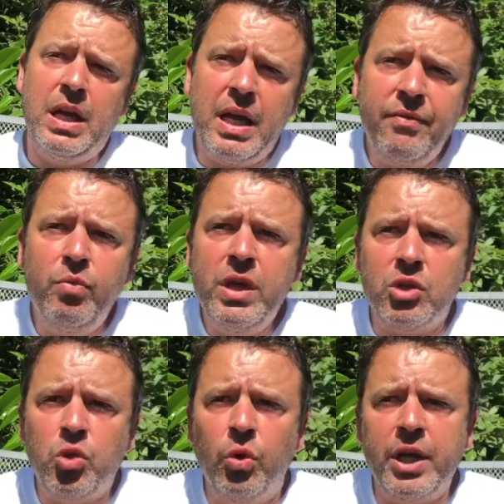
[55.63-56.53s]
if we
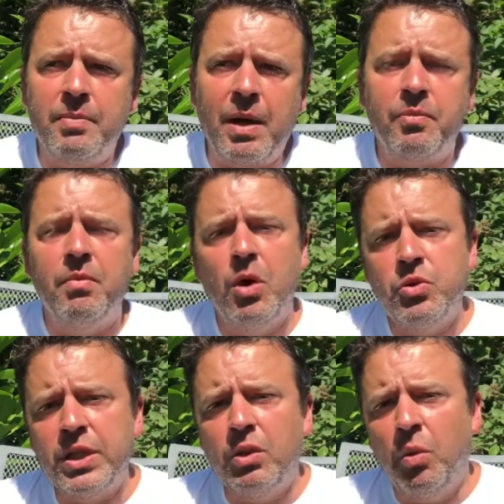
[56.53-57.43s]
are talking about
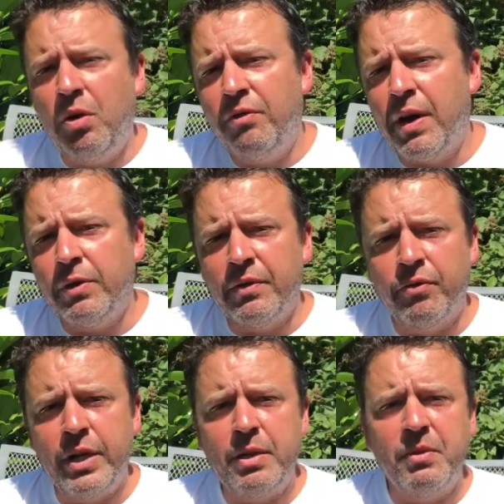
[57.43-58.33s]
promoting the welfare and the
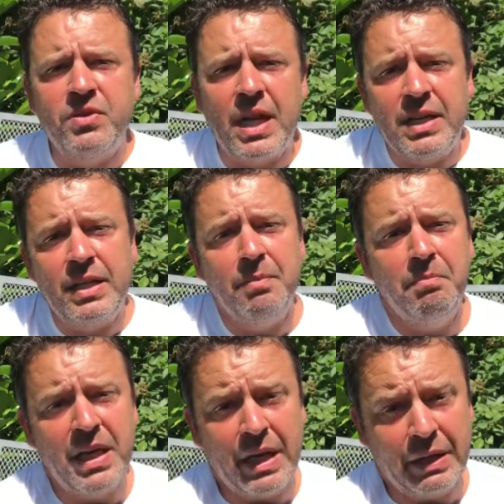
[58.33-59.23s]
freedom of
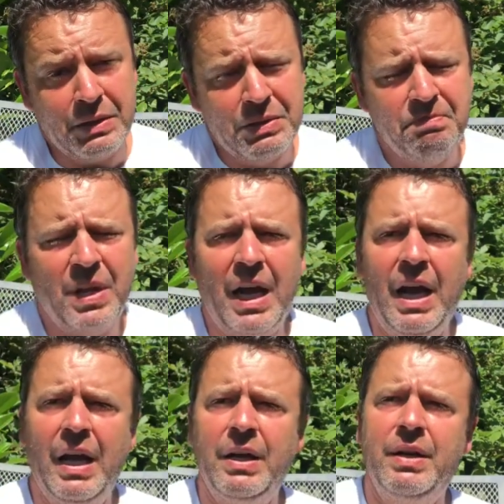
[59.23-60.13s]
sentient beings
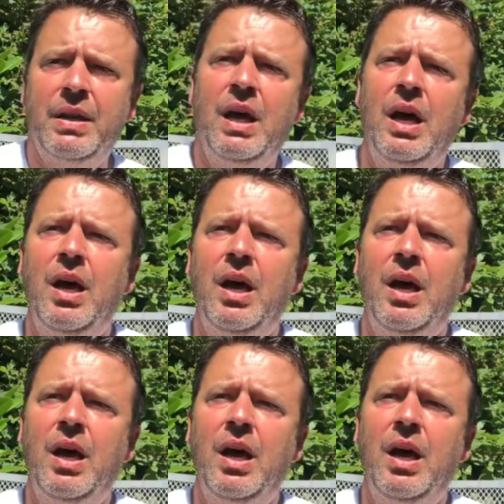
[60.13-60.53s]
and